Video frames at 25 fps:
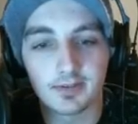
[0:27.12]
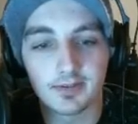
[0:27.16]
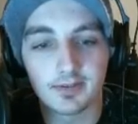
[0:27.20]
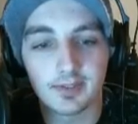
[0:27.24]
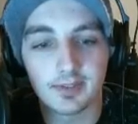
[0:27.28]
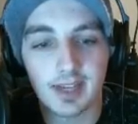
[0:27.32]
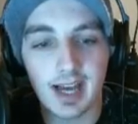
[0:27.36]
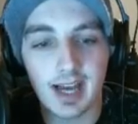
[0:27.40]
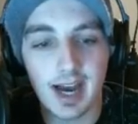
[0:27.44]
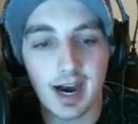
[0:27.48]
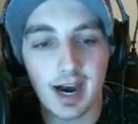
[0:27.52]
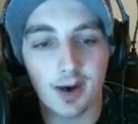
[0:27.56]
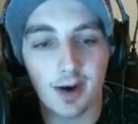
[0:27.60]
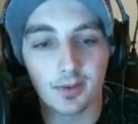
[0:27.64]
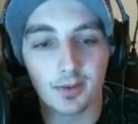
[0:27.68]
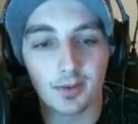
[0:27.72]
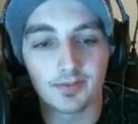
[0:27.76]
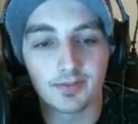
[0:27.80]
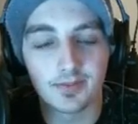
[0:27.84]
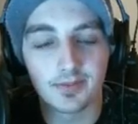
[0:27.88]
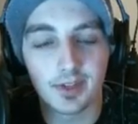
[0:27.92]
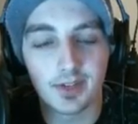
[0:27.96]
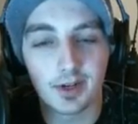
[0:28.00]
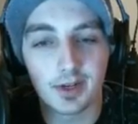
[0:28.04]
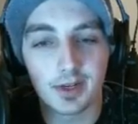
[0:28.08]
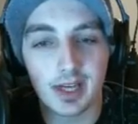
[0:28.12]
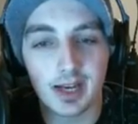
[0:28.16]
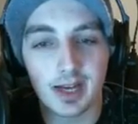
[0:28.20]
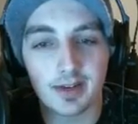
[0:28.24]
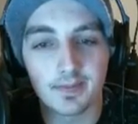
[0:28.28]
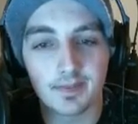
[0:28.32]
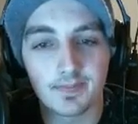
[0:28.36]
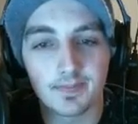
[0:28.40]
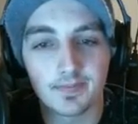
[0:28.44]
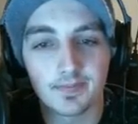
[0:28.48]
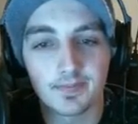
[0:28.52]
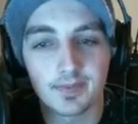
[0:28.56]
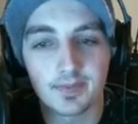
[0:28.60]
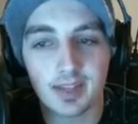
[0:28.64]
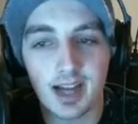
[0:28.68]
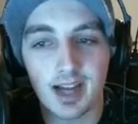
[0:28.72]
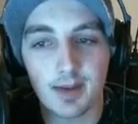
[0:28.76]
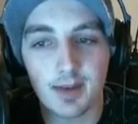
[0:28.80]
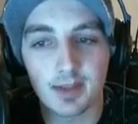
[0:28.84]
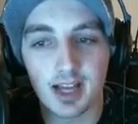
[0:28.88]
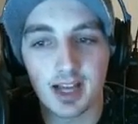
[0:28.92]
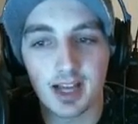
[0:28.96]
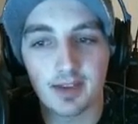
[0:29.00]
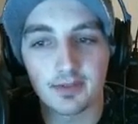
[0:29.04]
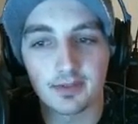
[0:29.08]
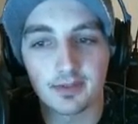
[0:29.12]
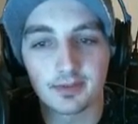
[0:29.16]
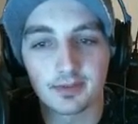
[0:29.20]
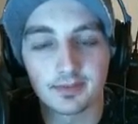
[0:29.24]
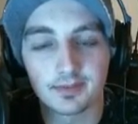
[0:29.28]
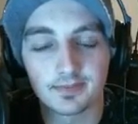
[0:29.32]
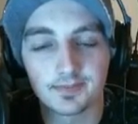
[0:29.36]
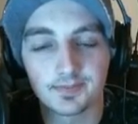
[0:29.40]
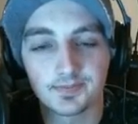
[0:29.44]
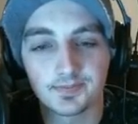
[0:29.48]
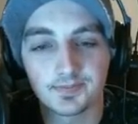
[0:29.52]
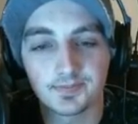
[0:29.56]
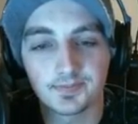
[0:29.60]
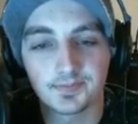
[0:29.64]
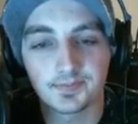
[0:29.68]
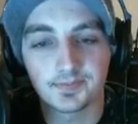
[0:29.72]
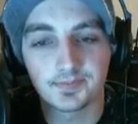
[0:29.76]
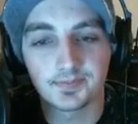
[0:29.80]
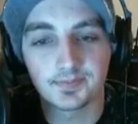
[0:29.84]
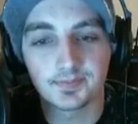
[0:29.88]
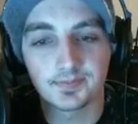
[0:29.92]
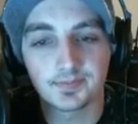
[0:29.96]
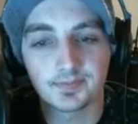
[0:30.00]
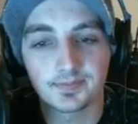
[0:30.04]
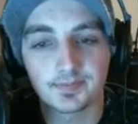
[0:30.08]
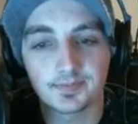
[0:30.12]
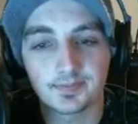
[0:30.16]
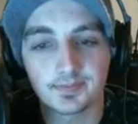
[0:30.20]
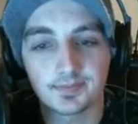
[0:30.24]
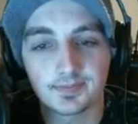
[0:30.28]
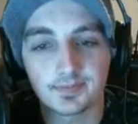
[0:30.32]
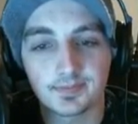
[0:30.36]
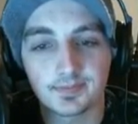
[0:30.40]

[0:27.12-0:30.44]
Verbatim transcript: Ow. Okay. I'm live. Okay, I'm trying to join now.